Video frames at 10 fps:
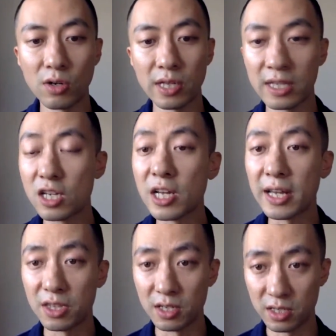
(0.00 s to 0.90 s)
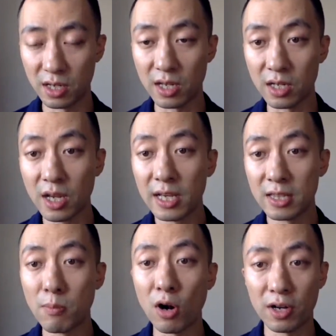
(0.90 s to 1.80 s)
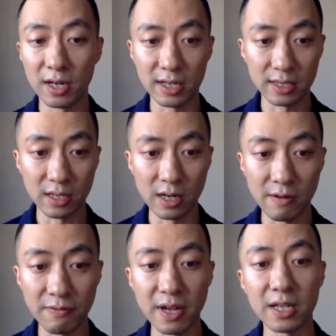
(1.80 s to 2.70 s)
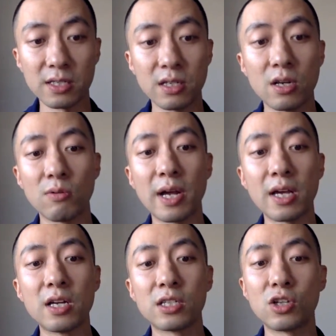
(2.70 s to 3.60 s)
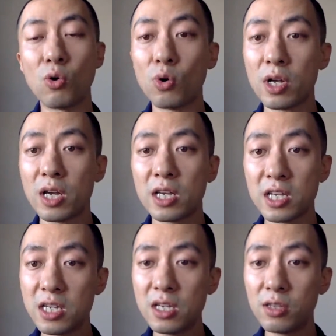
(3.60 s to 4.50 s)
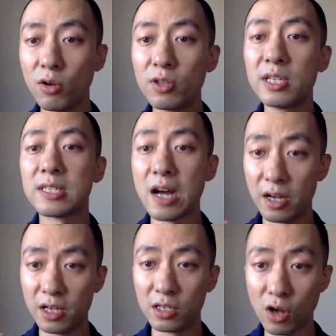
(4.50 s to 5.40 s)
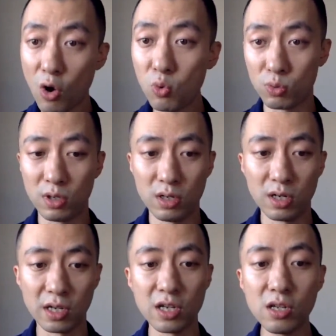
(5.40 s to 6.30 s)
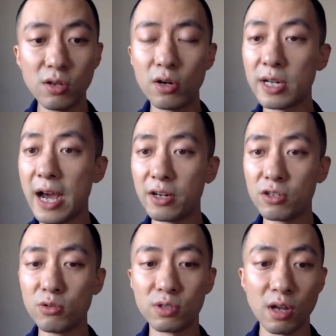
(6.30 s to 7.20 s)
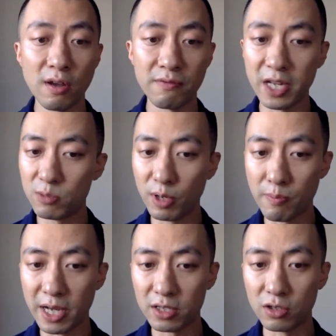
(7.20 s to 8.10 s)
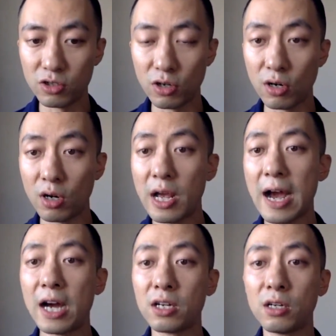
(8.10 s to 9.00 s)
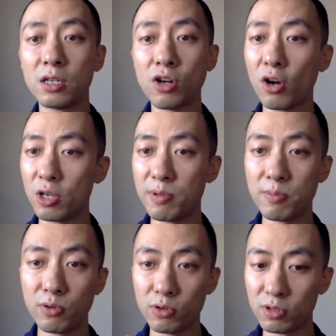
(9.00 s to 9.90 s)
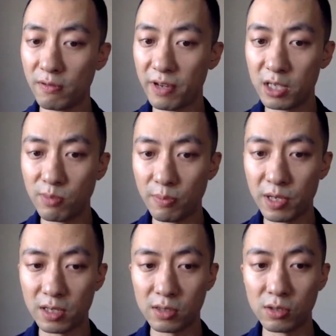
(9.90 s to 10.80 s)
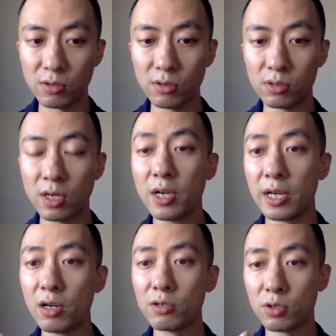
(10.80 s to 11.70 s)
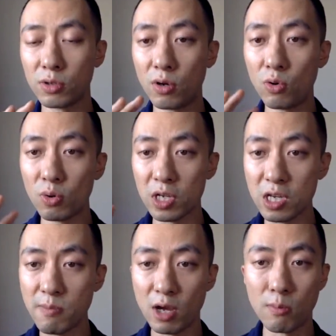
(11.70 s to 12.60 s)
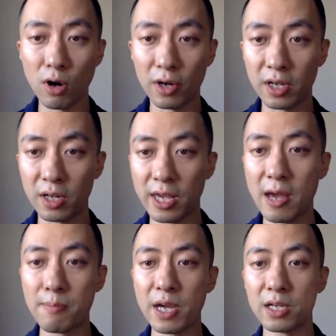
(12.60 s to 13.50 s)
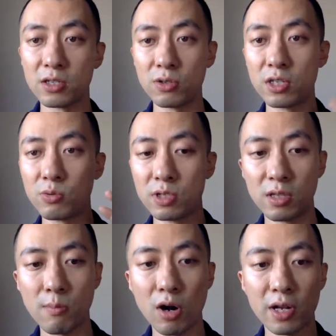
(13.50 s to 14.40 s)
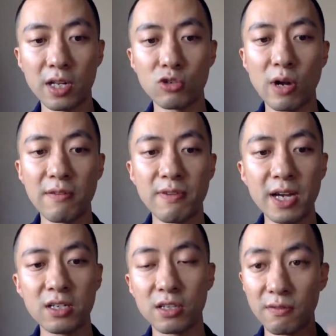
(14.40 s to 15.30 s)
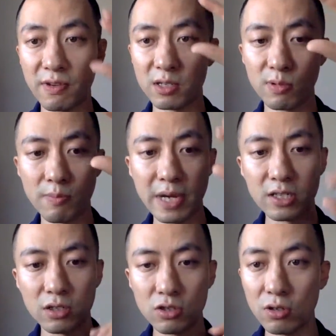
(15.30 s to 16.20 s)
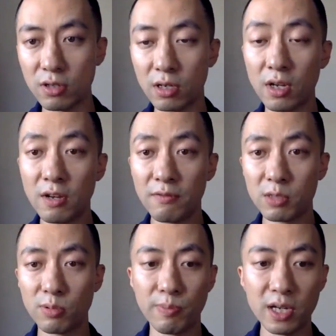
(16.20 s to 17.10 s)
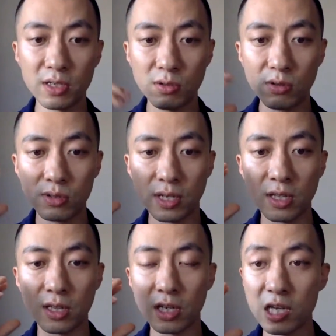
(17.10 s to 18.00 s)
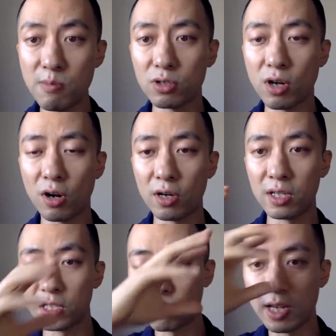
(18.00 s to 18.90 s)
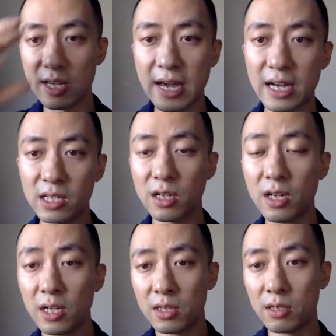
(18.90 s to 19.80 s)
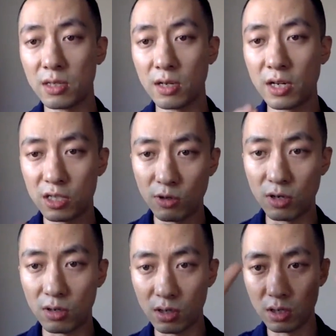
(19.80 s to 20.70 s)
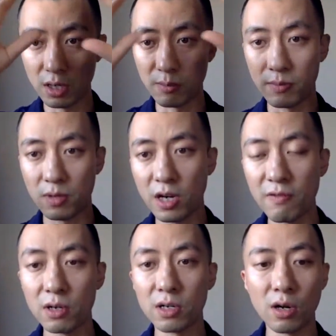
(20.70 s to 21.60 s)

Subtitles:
he taught this in the marketing phase, right? So he learned this on his own. He learned how to use Facebook Messenger, how to target people using Facebook pixels, and also the whole email marketing campaign. So this was the marketing trifecta: the Facebook Messenger, the Facebook pixels, and then the email targeting. This way he has the customer covered on